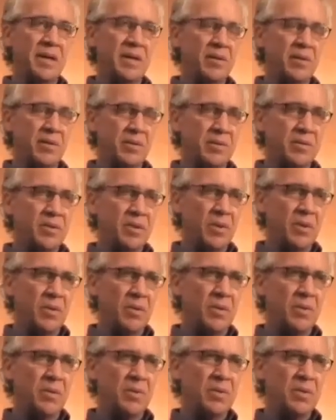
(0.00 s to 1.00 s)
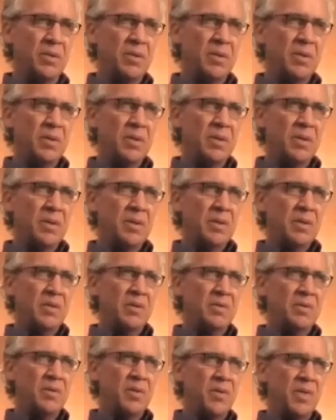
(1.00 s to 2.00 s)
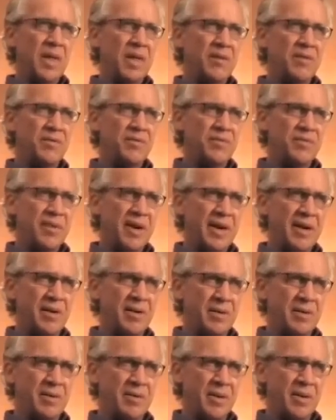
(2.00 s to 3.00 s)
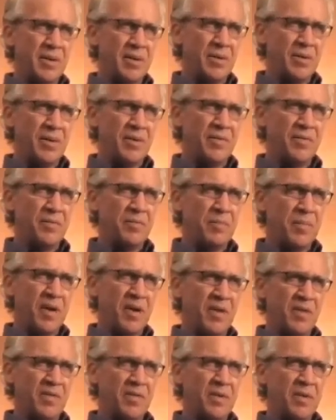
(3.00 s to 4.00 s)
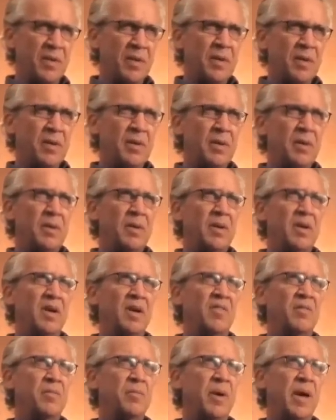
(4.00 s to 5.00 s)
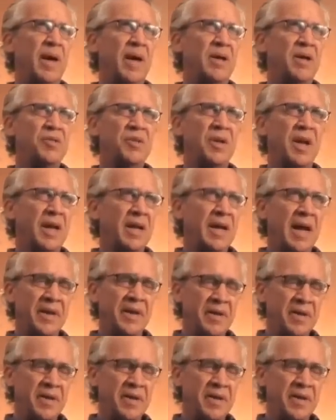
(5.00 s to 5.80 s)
here. It was all that fire, you know, of passion. I